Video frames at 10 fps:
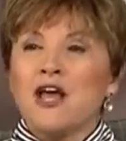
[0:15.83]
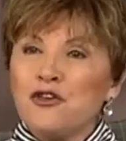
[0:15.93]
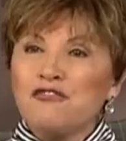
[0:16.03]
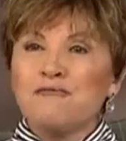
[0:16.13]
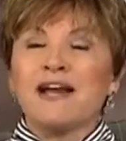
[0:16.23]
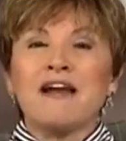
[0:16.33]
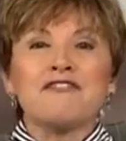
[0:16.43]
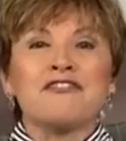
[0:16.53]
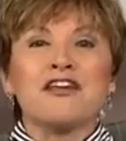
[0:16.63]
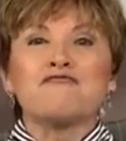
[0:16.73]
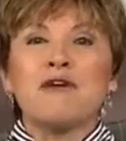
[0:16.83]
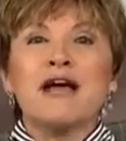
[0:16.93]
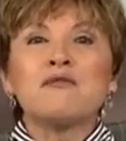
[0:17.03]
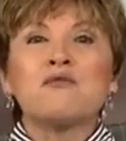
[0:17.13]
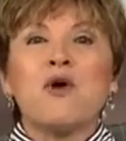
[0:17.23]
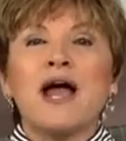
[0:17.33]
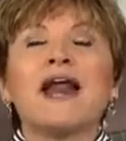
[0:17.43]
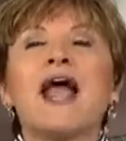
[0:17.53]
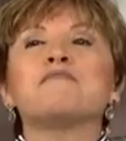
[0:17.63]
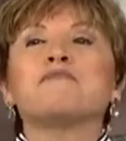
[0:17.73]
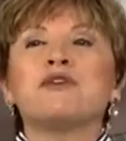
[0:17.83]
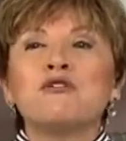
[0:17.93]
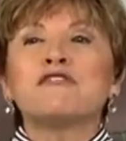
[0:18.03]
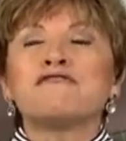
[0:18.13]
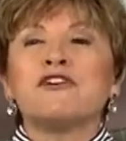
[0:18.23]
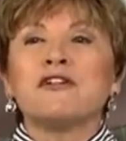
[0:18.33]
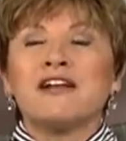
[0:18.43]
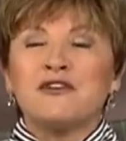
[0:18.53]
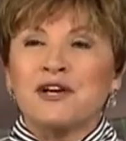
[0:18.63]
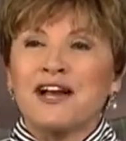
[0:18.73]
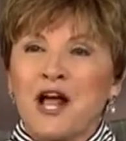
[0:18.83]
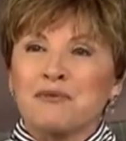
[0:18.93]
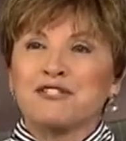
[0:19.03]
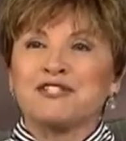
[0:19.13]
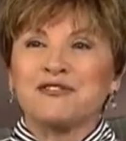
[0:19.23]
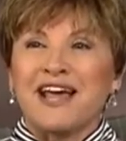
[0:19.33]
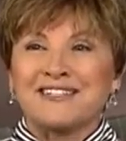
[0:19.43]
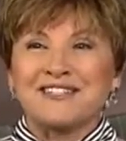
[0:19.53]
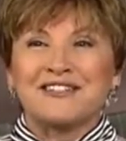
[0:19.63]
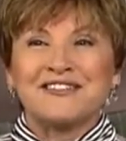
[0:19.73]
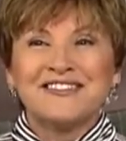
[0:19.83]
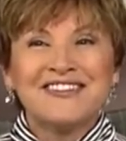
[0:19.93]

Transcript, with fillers: you've made everything red, white, and beautiful, and you can help us do that too.